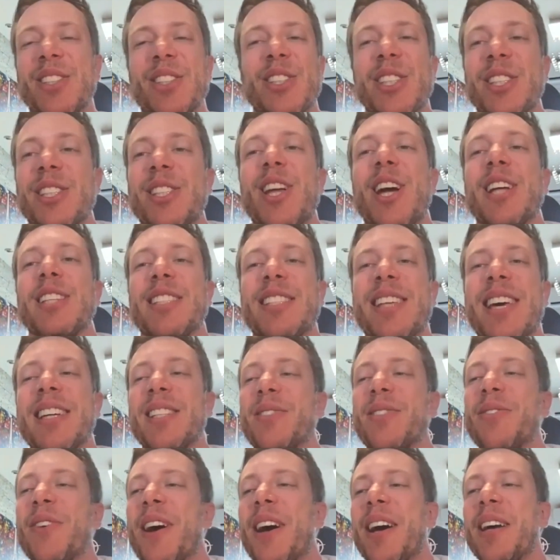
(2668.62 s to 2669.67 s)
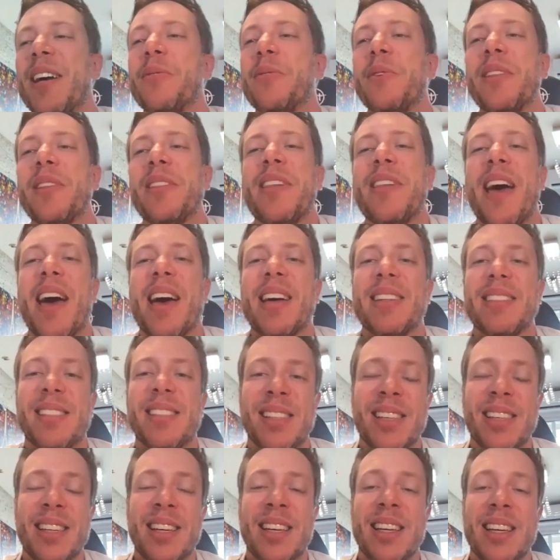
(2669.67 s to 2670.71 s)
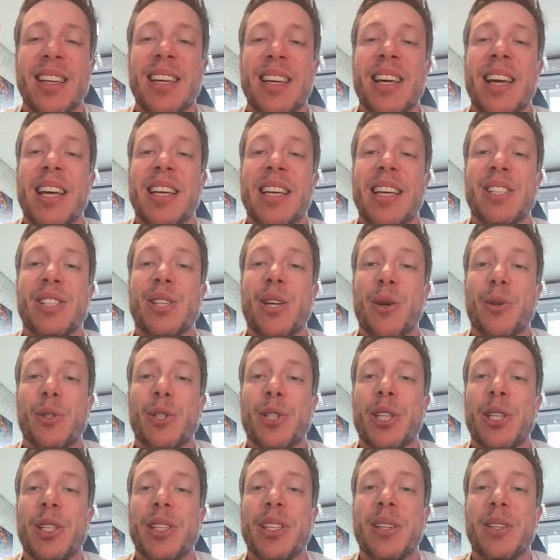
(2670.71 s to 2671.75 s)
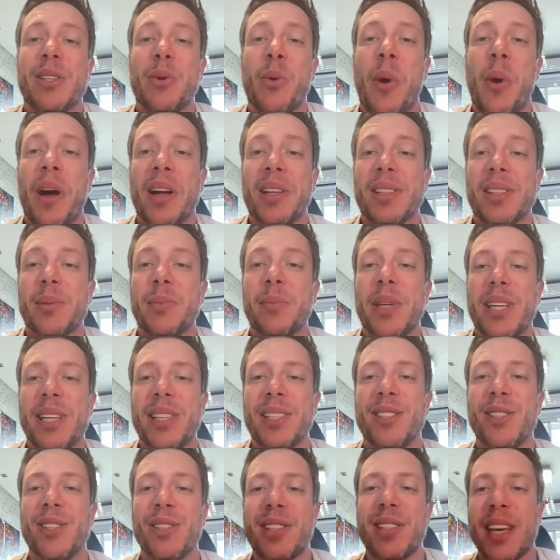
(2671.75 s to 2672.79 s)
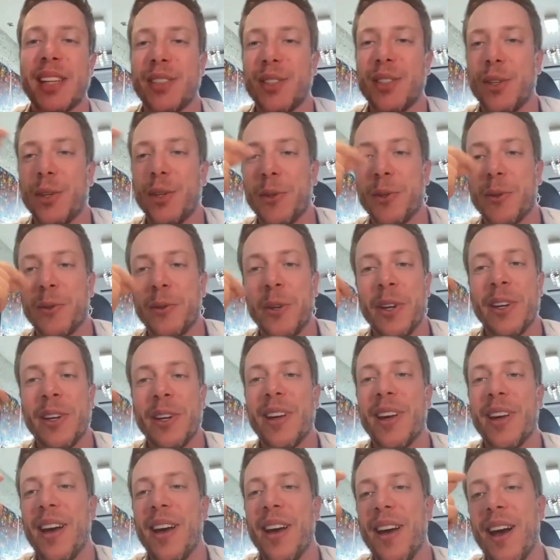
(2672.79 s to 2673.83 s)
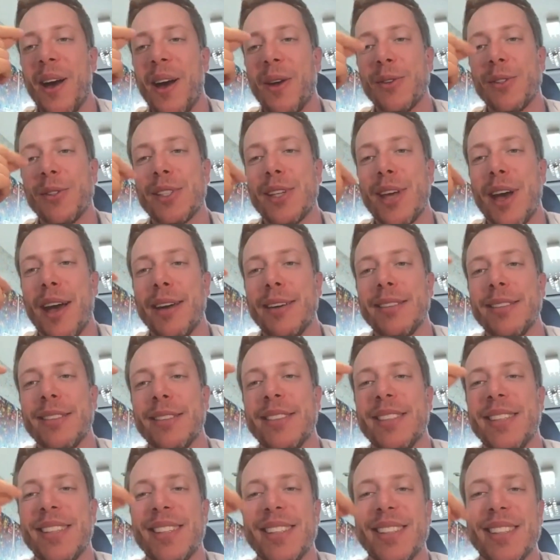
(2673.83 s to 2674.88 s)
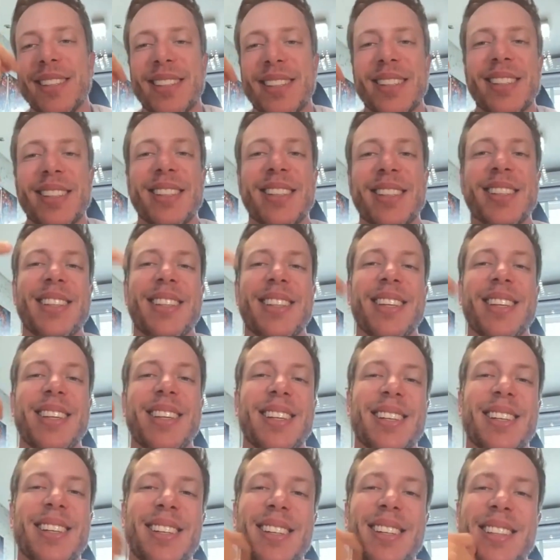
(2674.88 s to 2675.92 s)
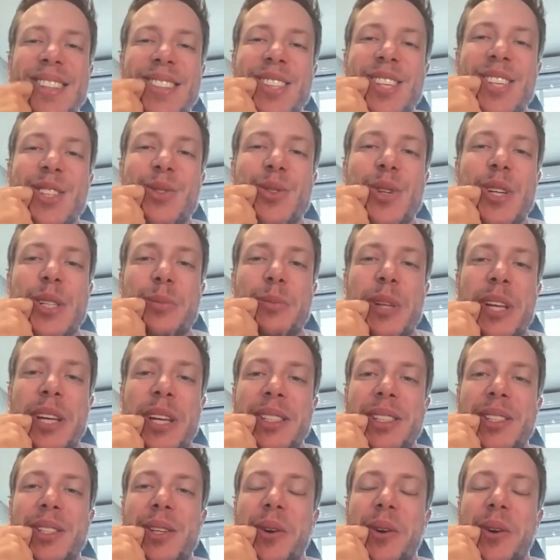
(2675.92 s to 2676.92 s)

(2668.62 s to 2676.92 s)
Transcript: She's not satisfied with that, so she wants me to tattoo outside the transplant.